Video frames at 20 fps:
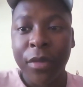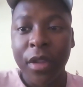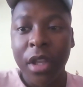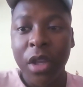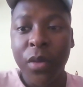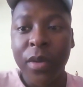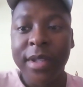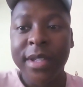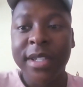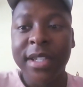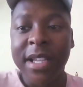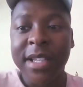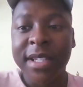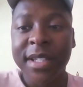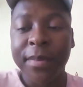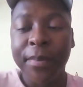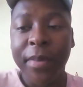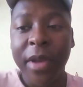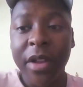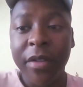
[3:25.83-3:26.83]
it was
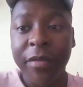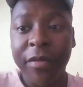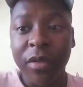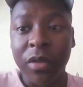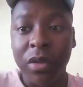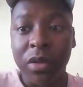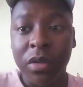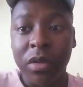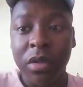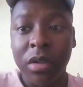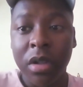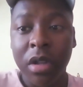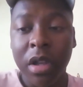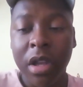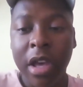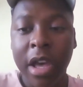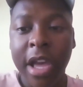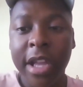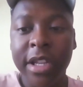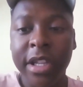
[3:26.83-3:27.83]
just painful.
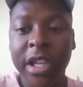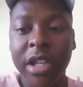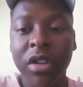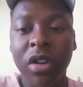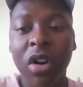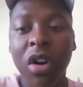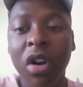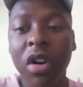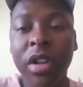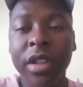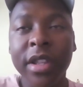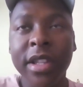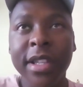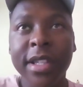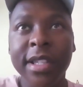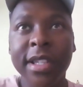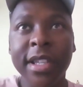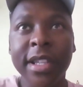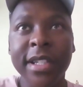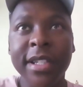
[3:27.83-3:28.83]
And in all
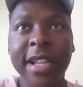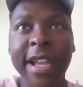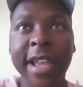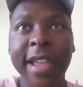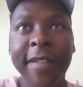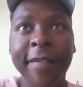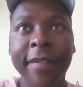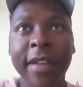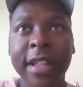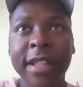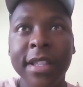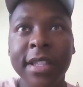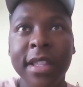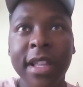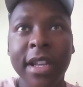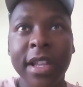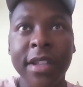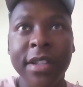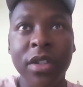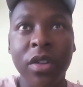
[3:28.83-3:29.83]
these entire events
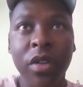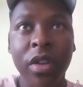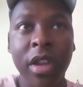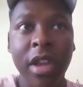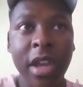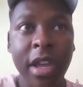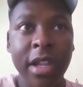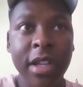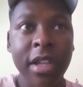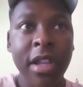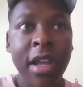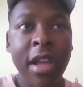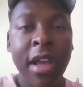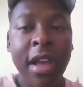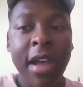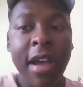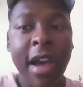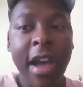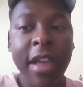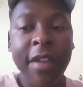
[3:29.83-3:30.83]
that has occurred,
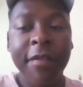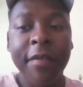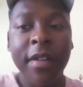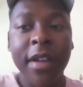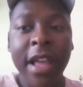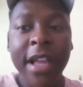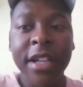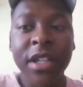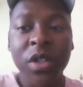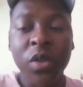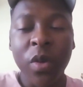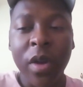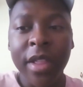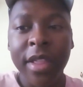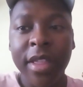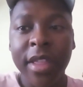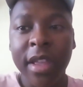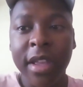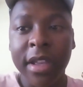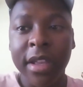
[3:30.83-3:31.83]
I've learned
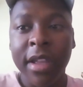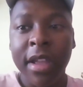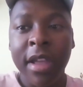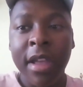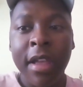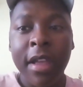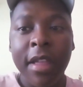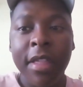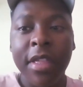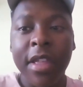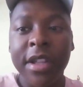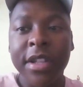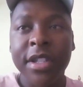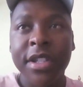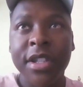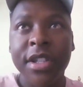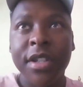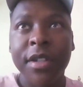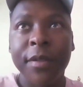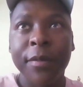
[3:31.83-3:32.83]
one thing,
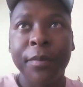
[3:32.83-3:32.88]
that